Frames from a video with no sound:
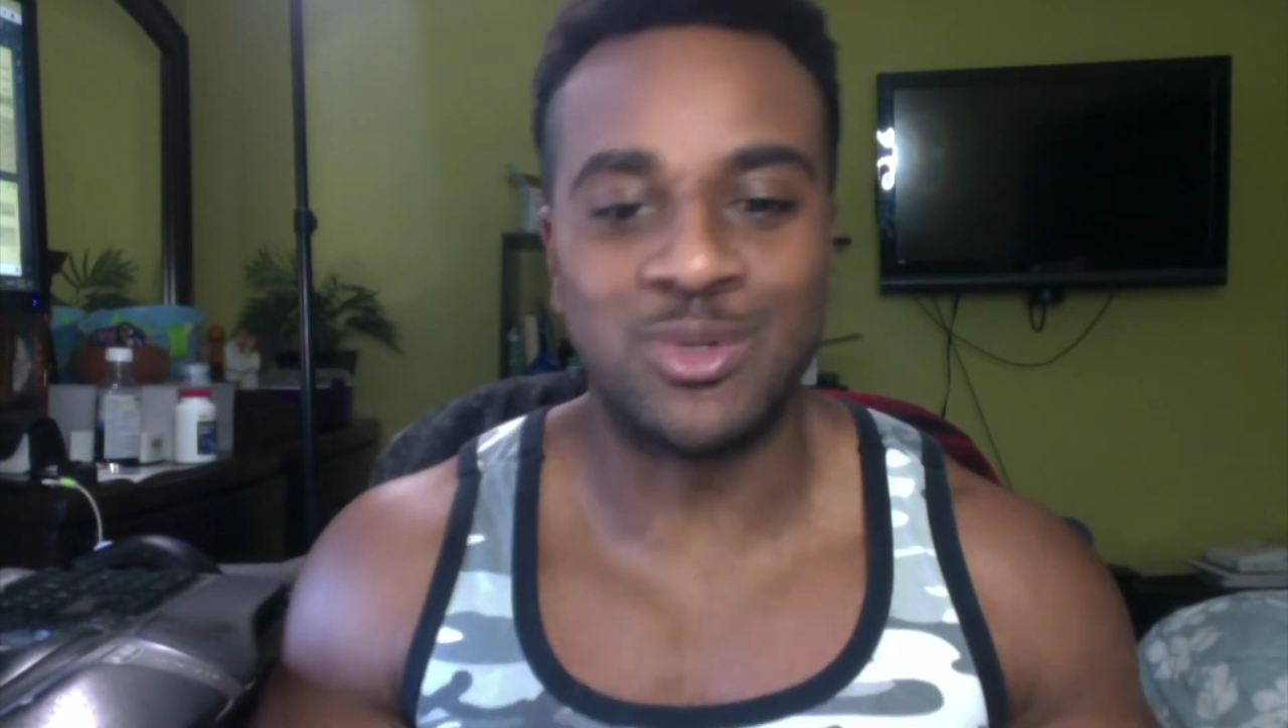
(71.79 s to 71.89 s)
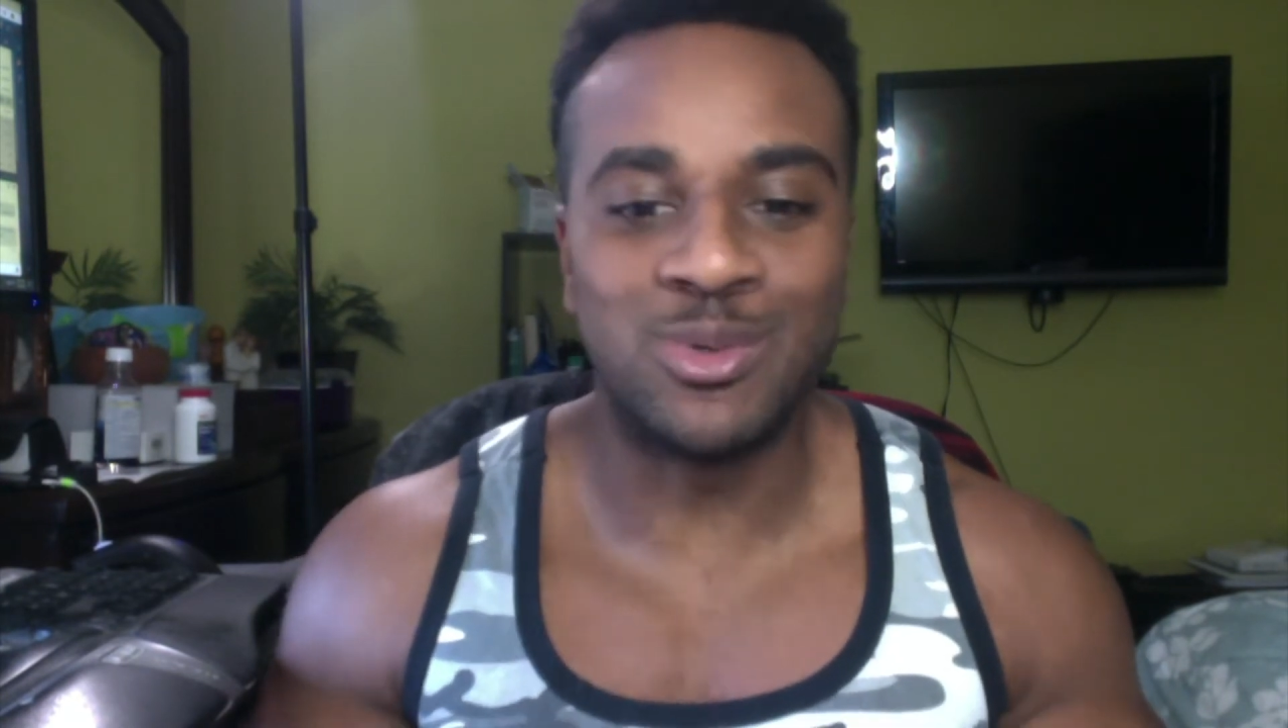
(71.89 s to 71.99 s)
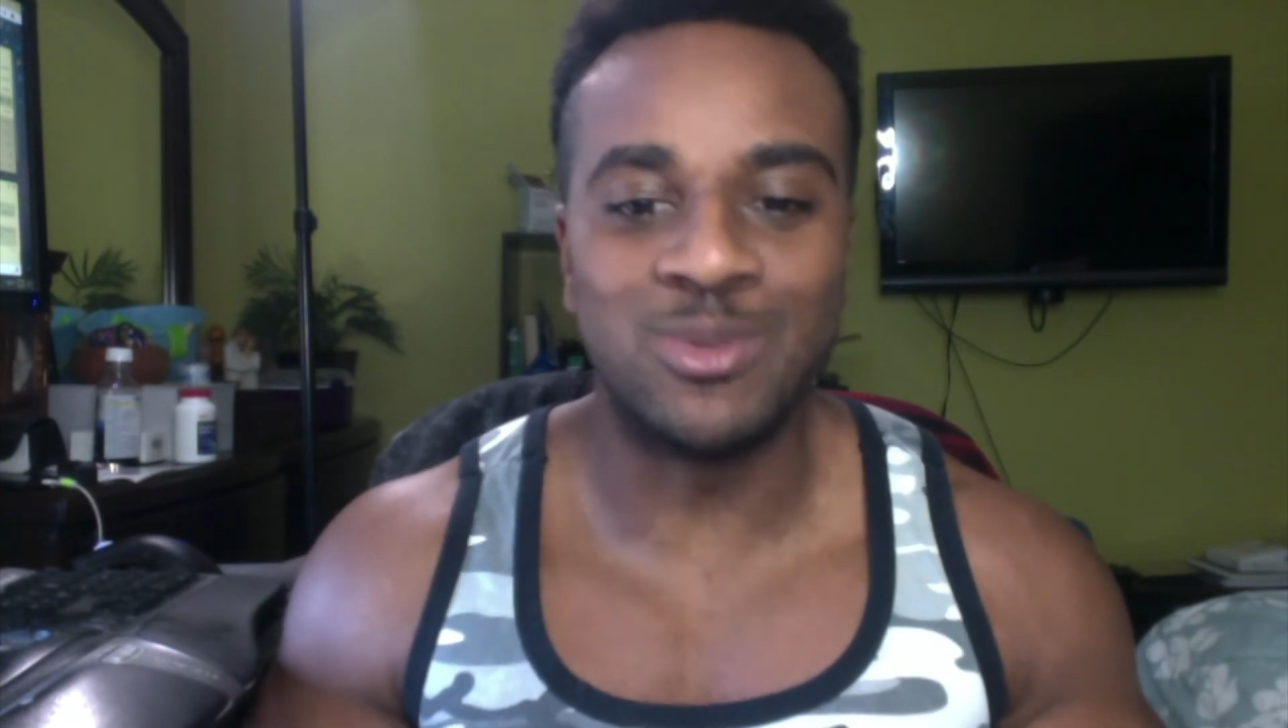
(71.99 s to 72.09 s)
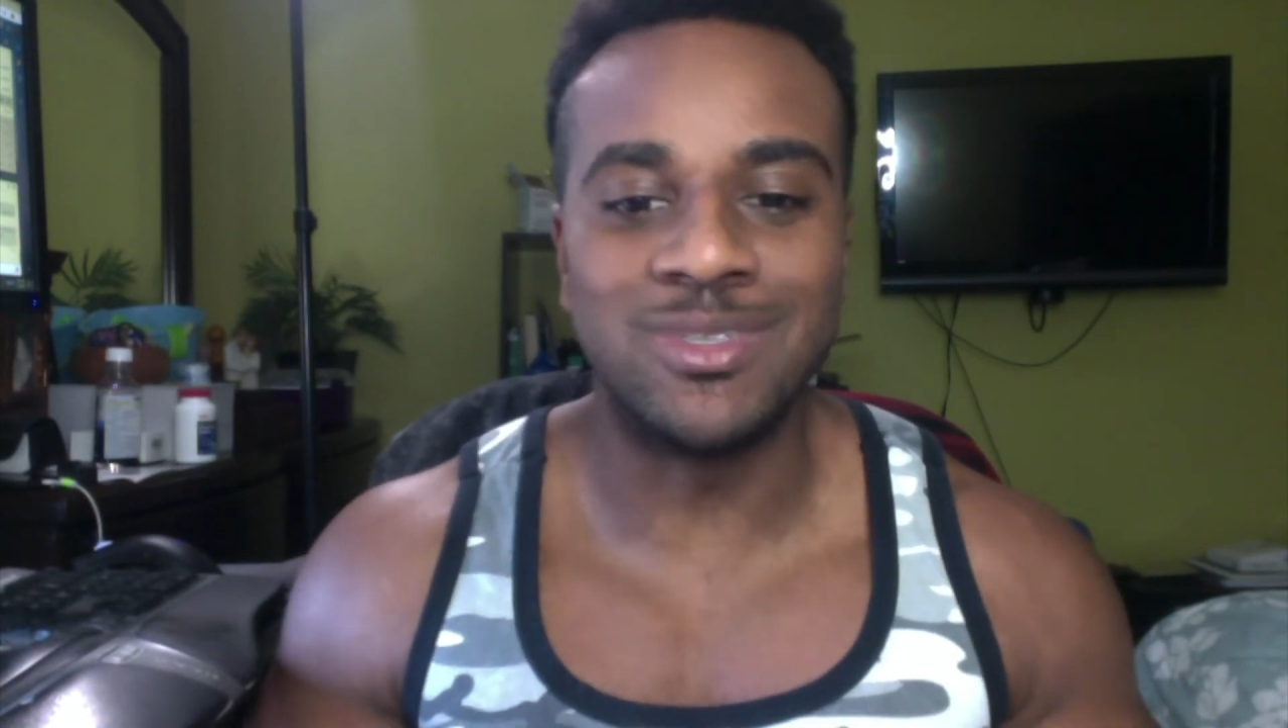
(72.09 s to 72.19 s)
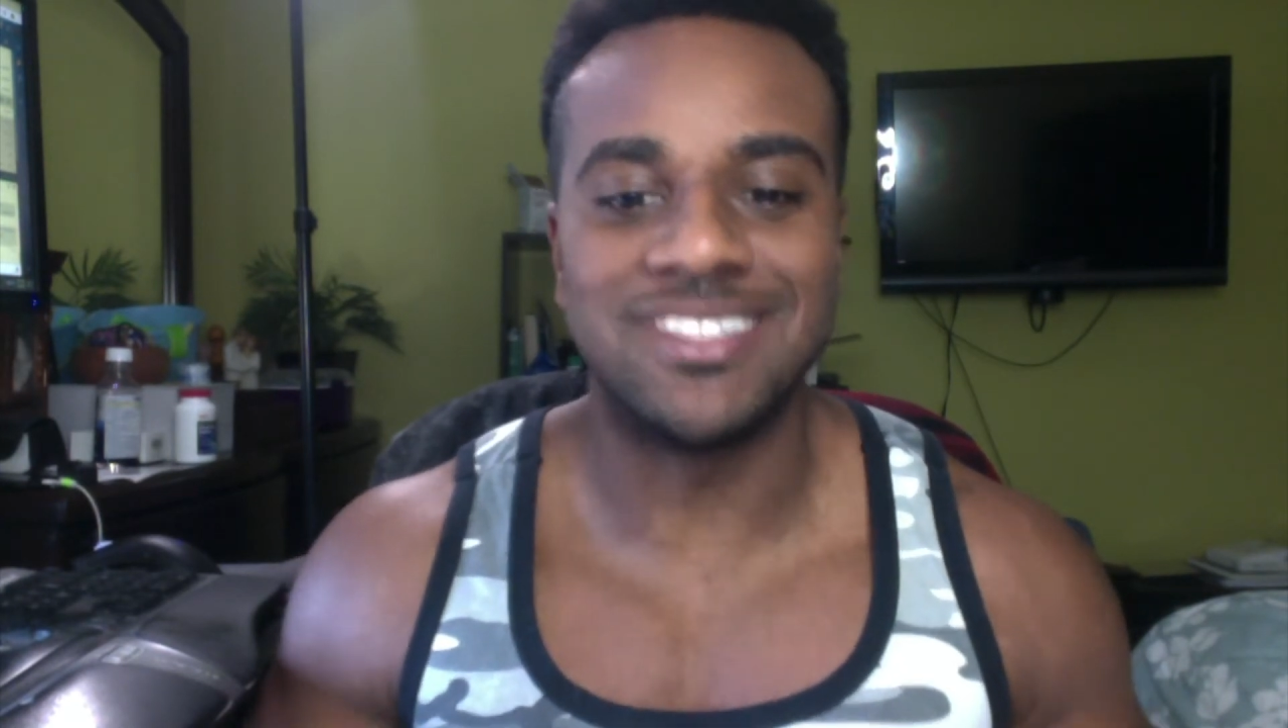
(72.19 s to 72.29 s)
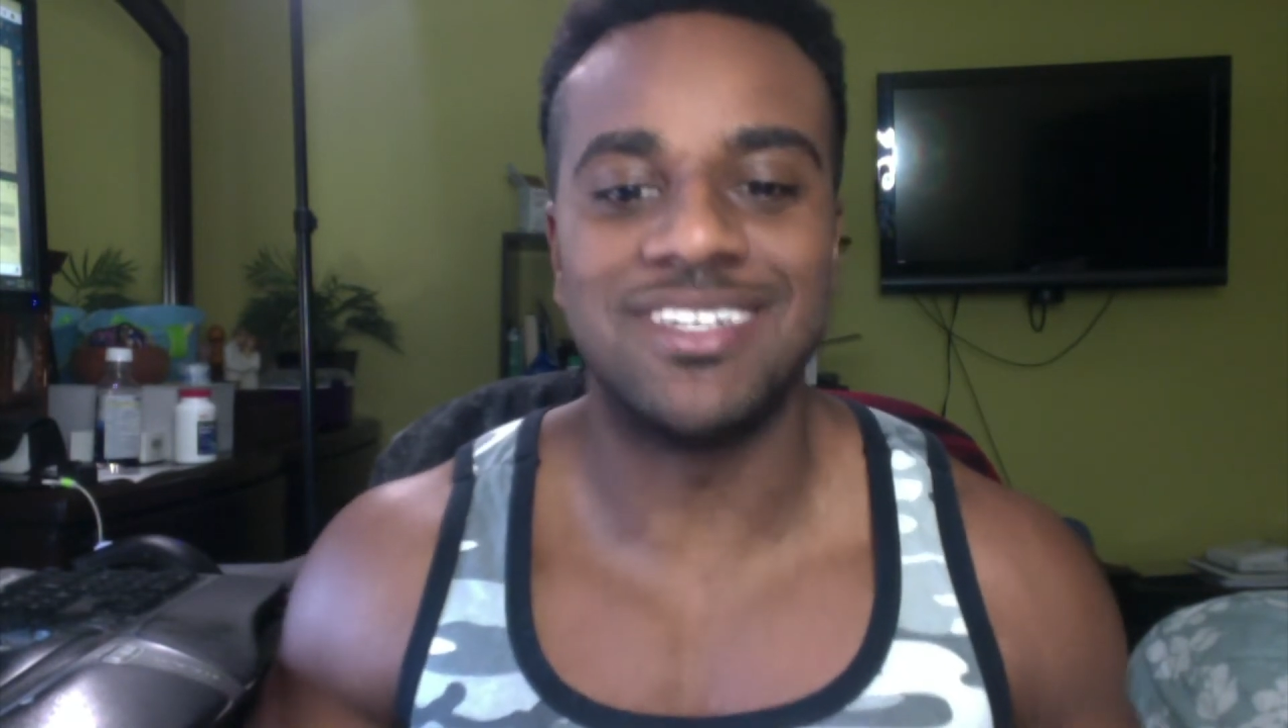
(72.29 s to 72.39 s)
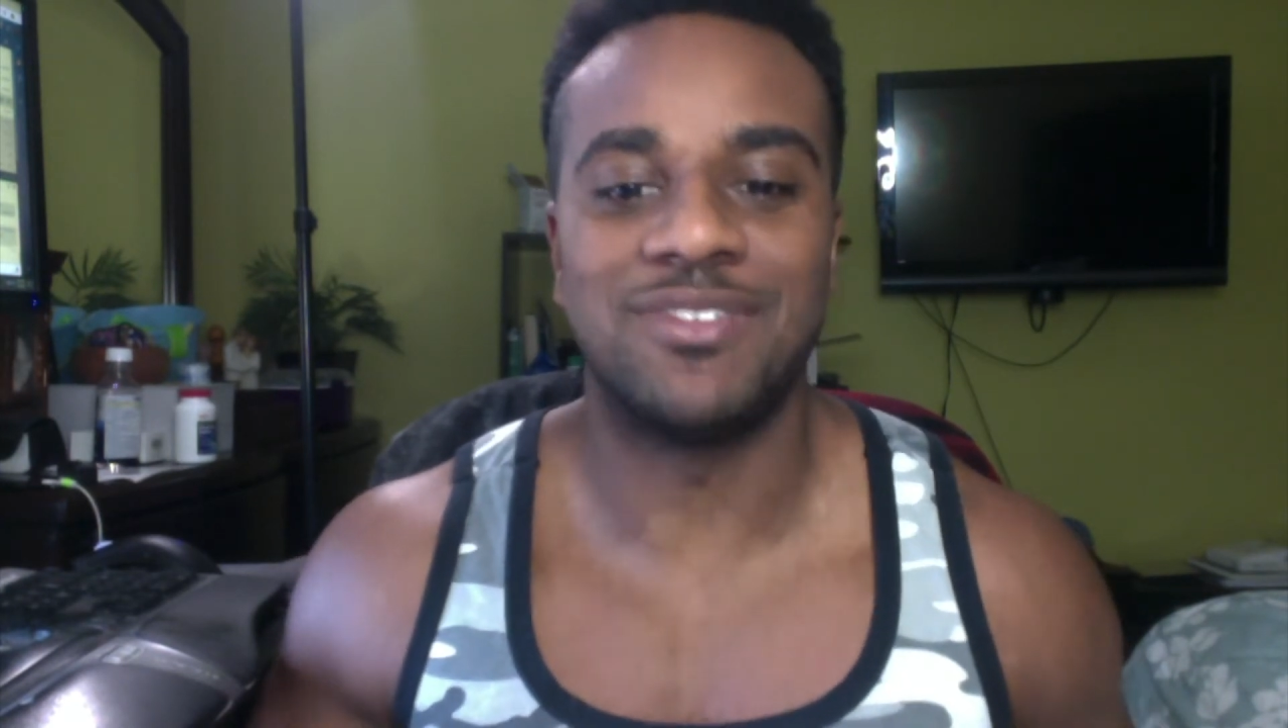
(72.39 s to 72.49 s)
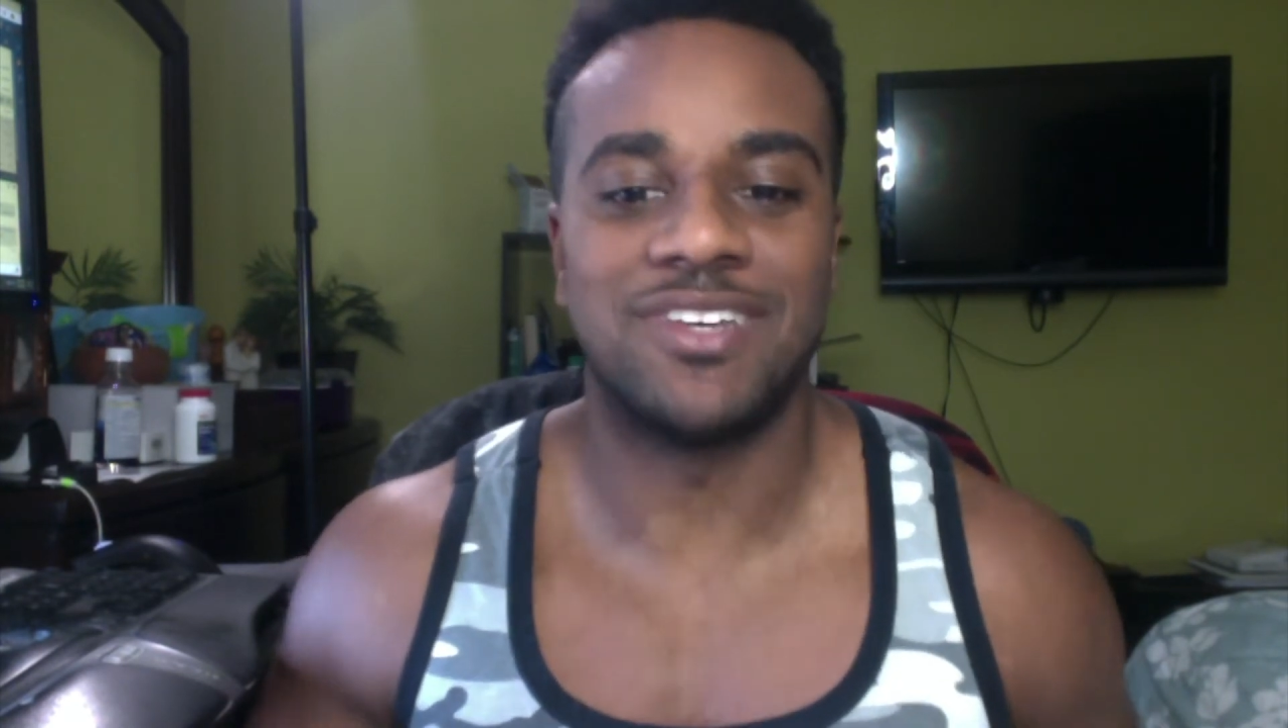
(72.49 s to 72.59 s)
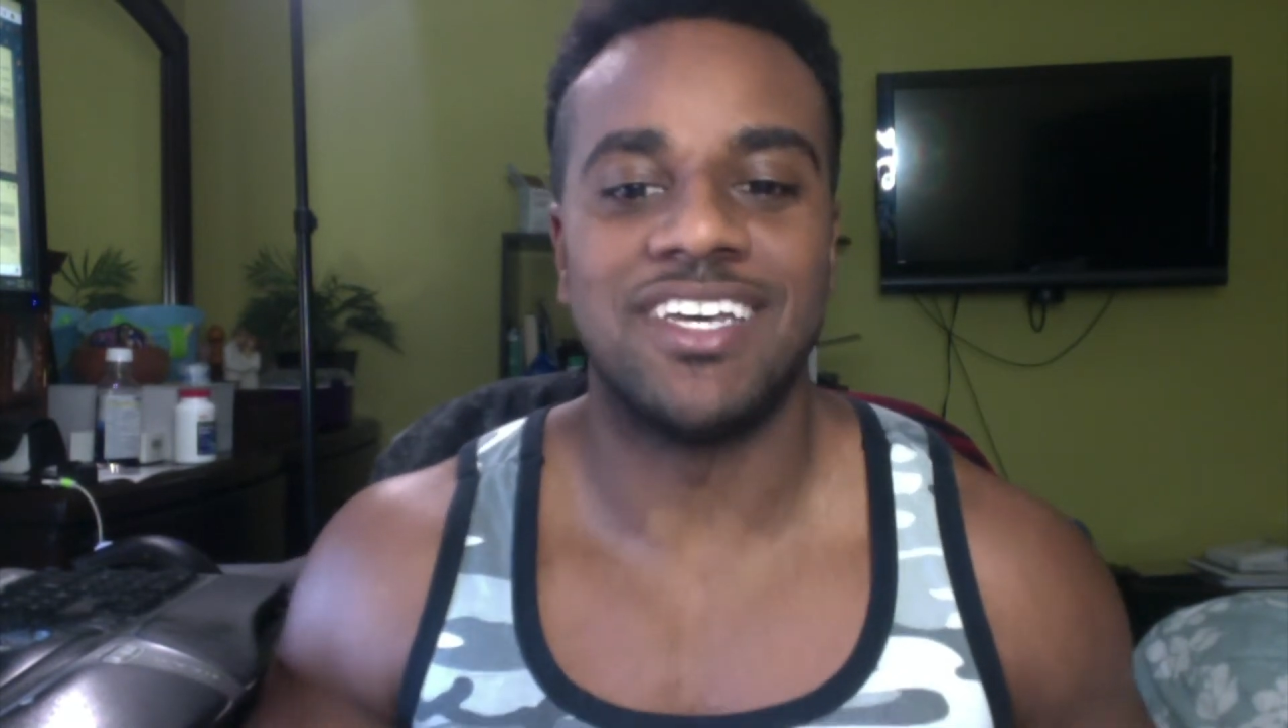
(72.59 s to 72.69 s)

cool stuff,